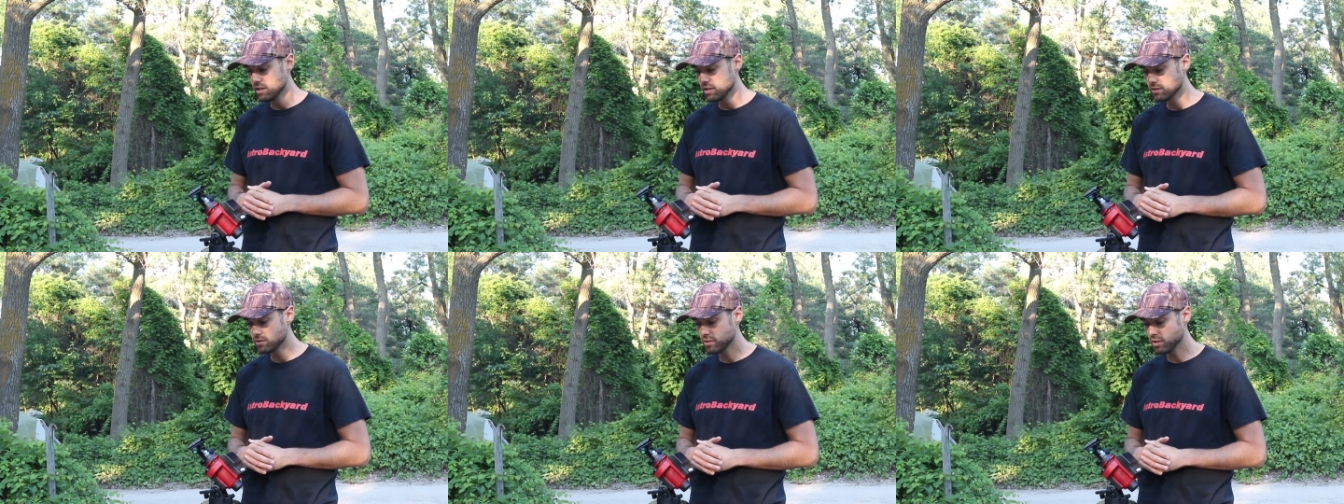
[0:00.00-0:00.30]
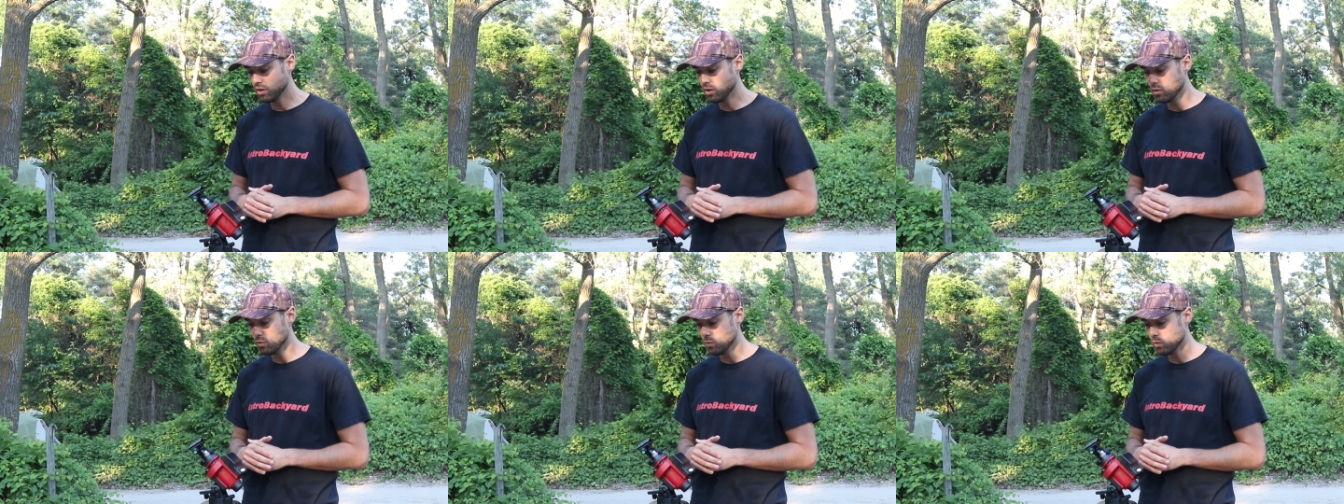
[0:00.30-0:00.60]

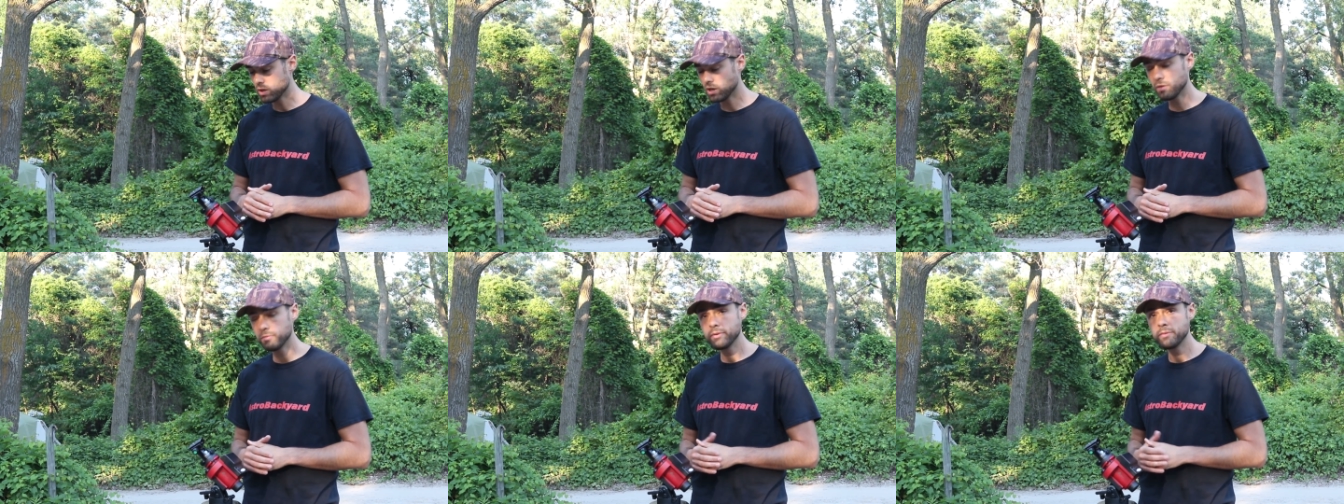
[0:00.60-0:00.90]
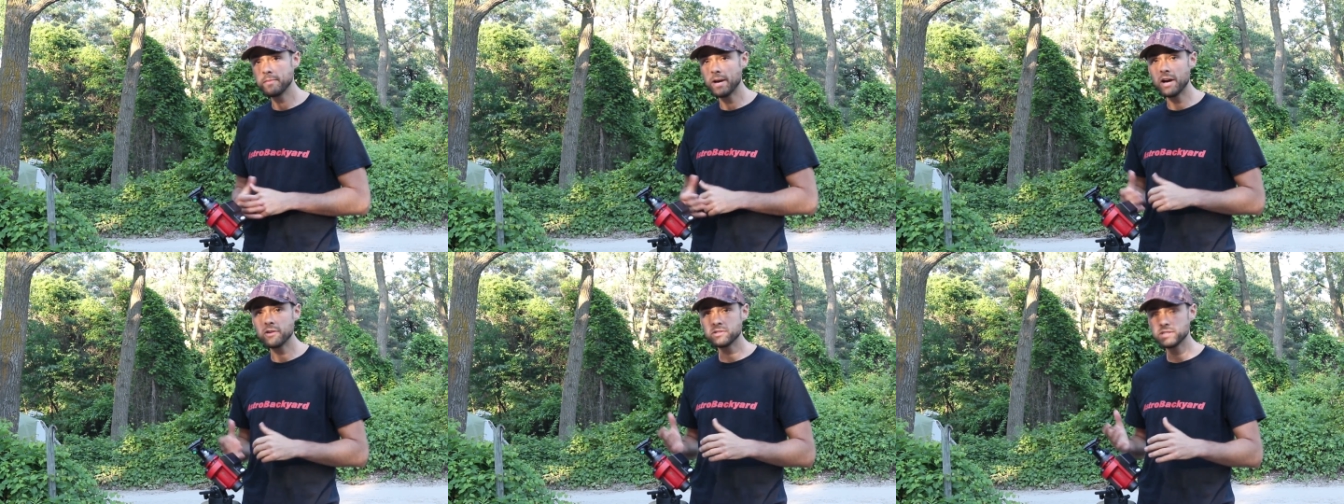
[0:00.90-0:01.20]
So what I'll be
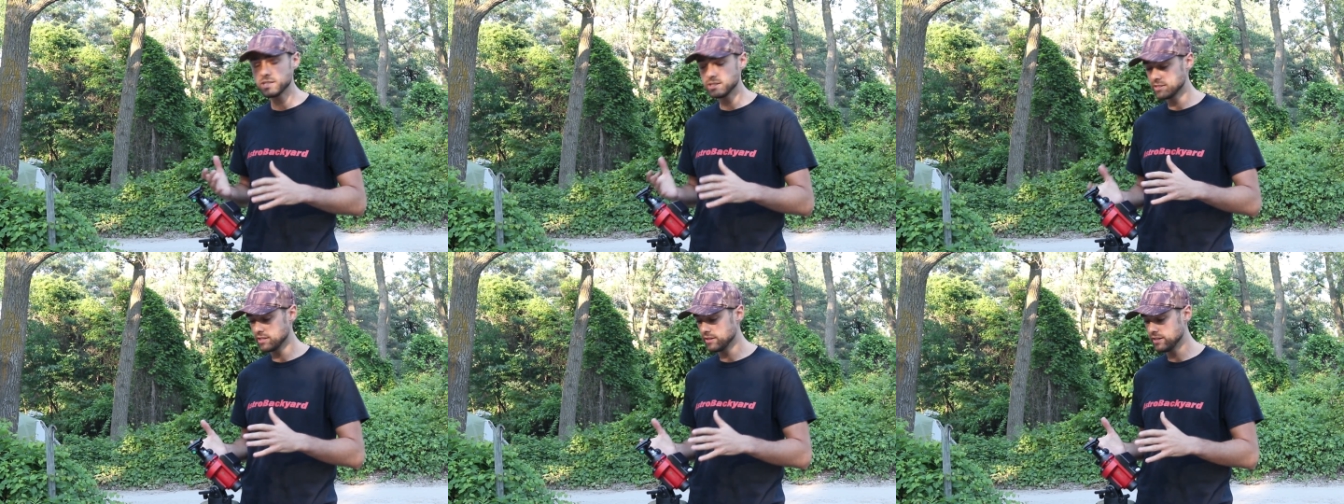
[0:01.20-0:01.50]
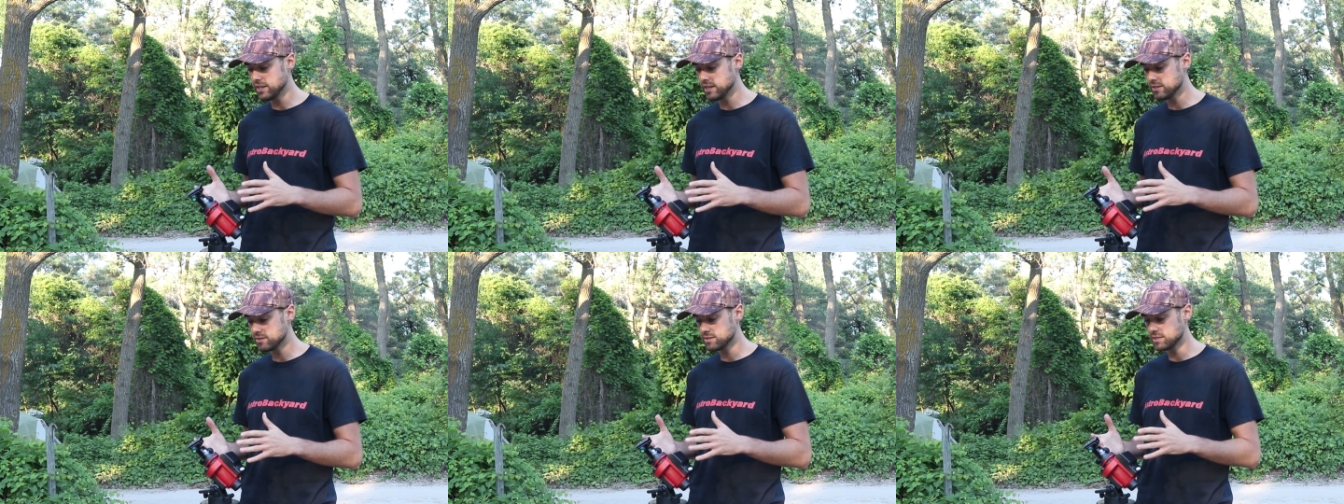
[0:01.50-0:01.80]
mounting to
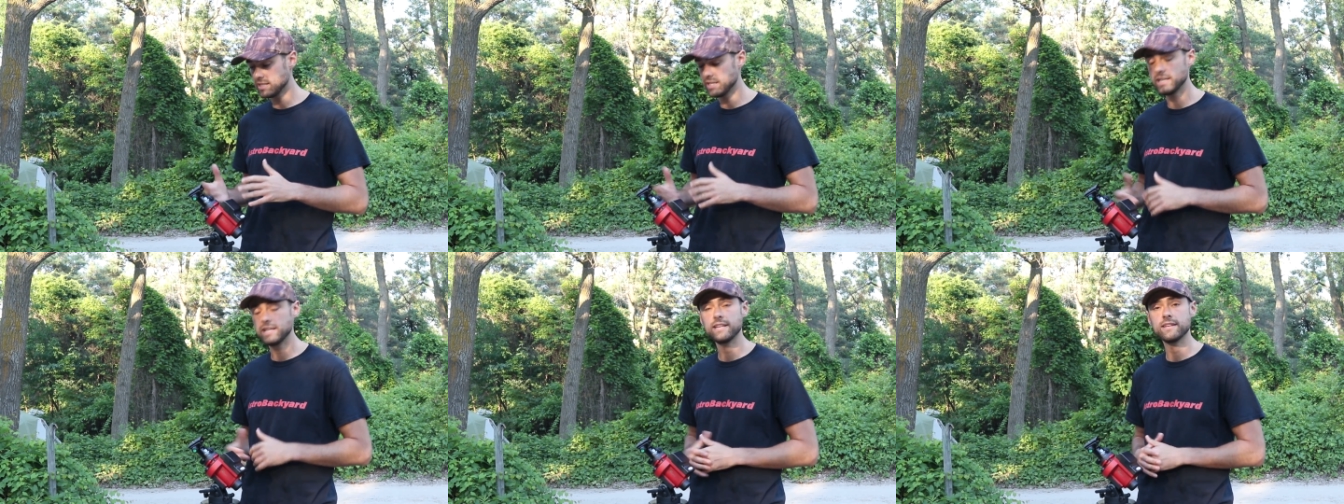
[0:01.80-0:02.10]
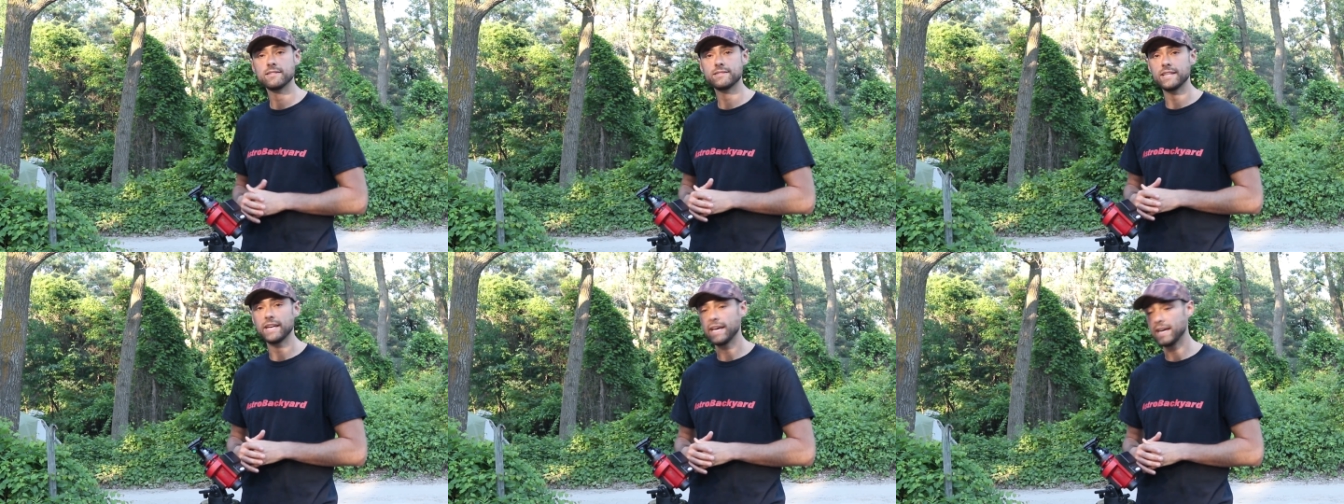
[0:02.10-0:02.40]
this
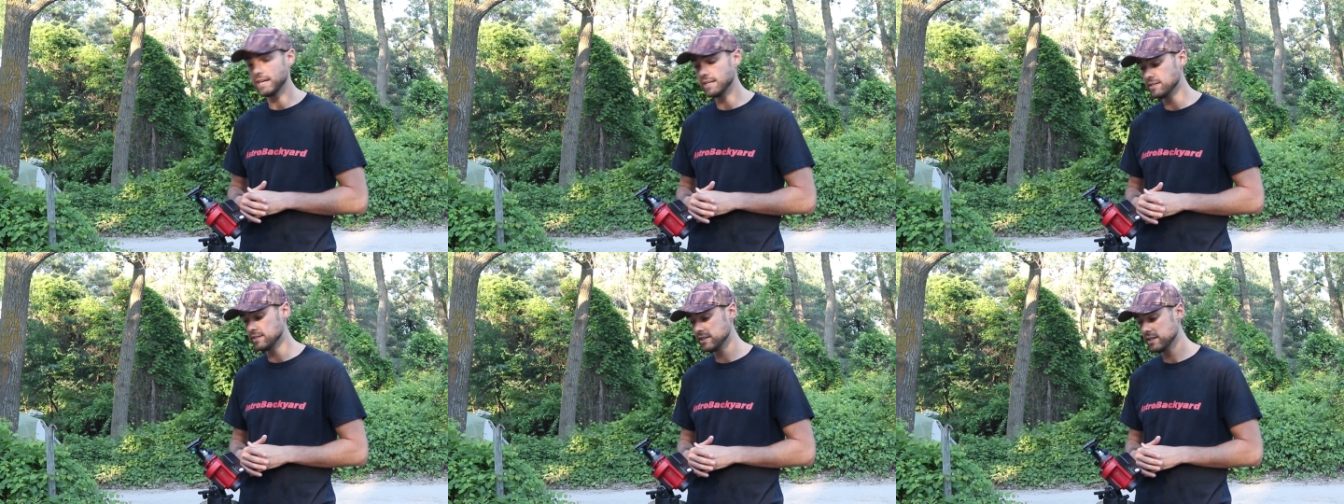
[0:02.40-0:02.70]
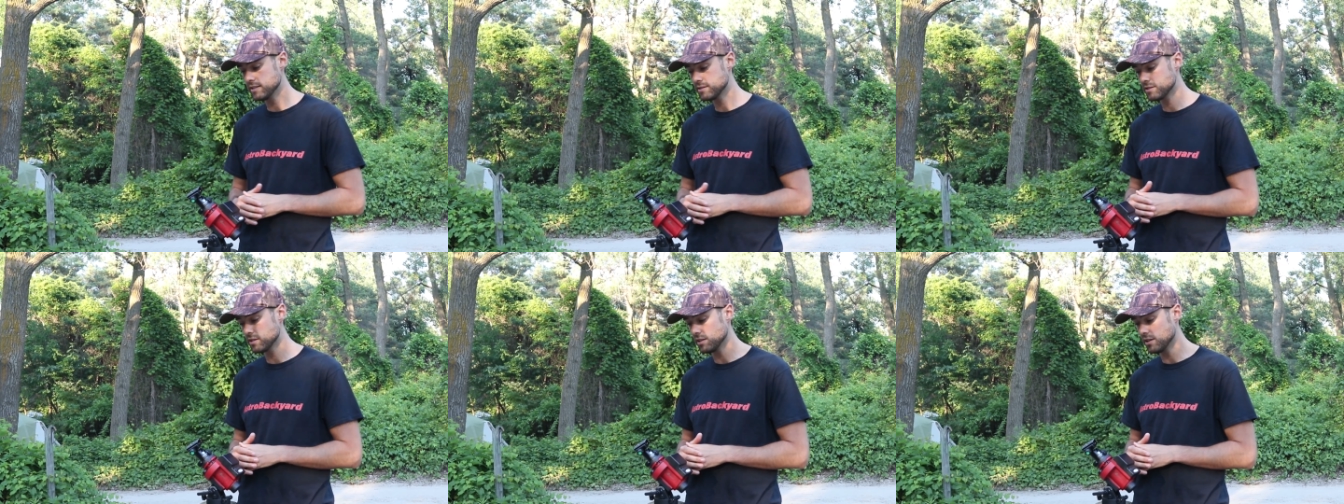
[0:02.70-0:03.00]
is a
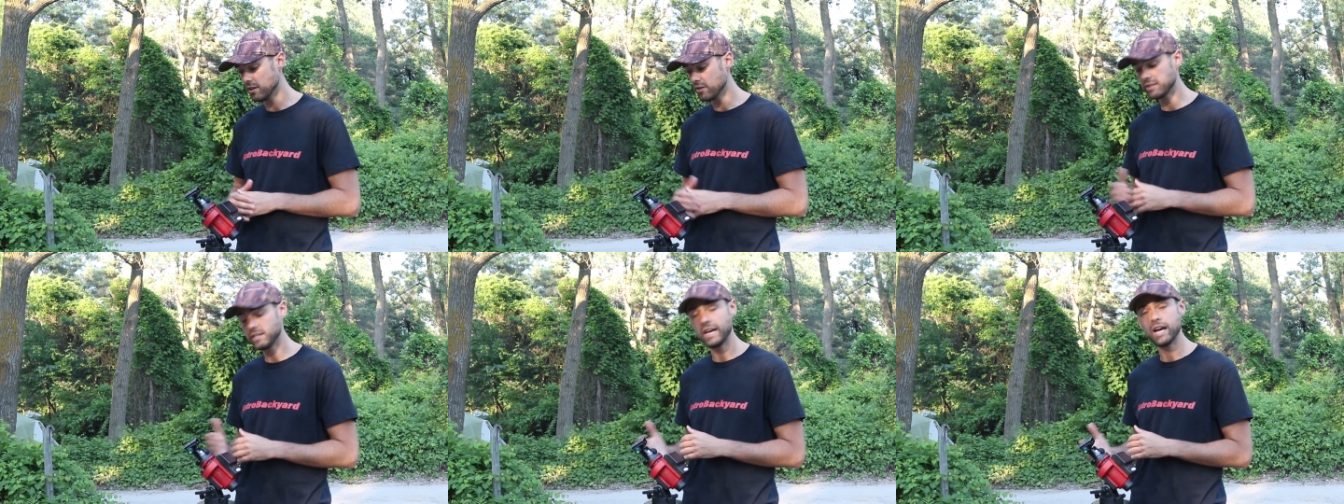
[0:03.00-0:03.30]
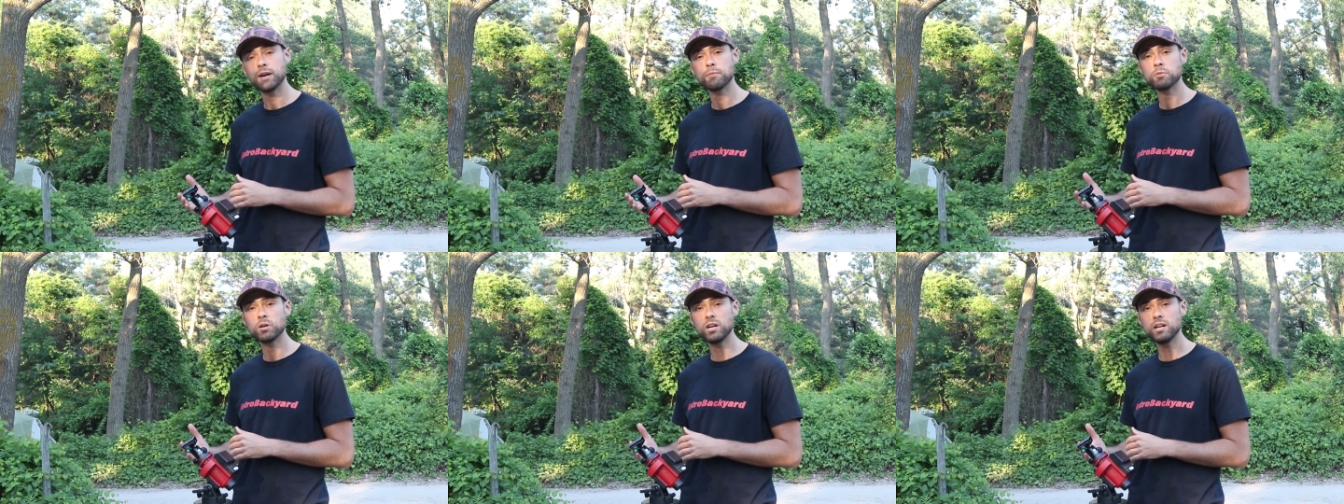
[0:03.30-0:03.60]
DSLR
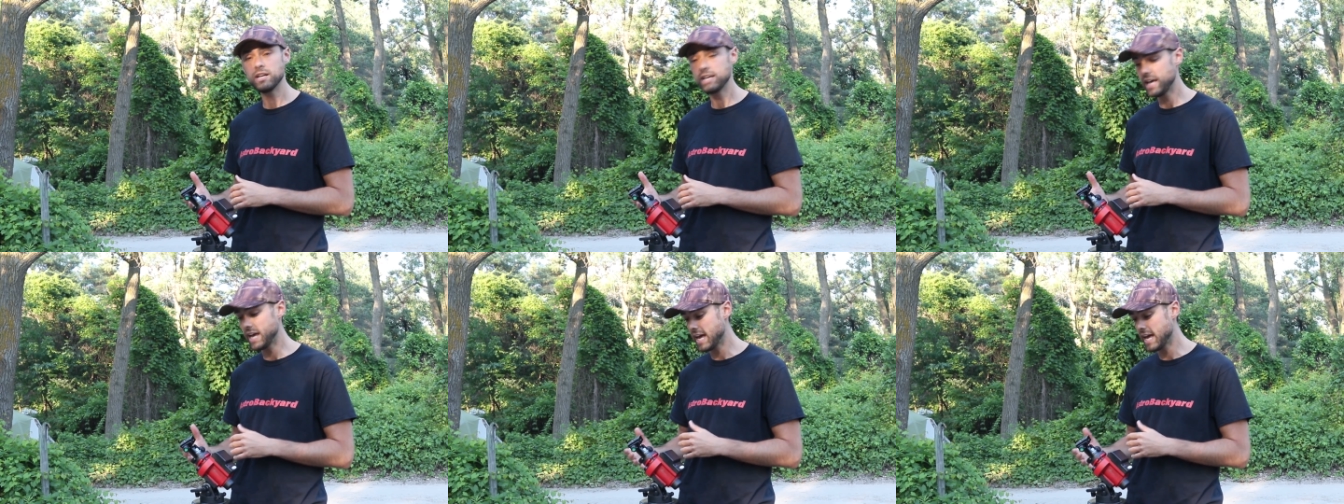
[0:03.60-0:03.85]
camera